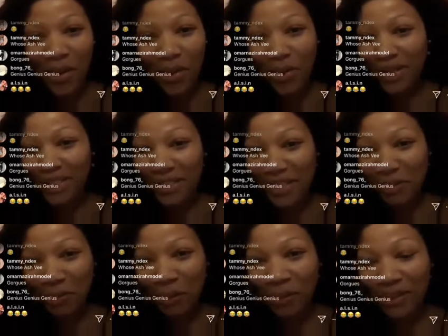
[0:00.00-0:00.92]
what you know,
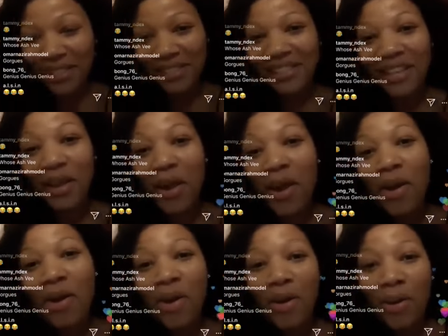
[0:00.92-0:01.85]
I'm people... reading, I'm
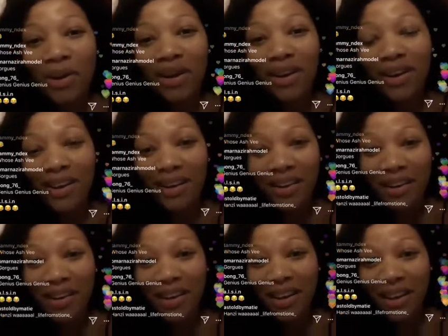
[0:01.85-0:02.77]
reading the
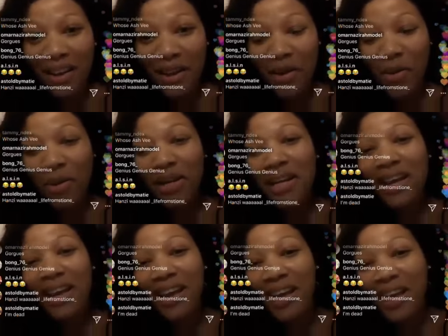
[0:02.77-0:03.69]
comments while what... I'm
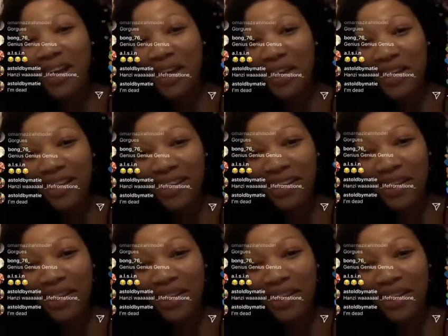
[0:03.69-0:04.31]
talking to you.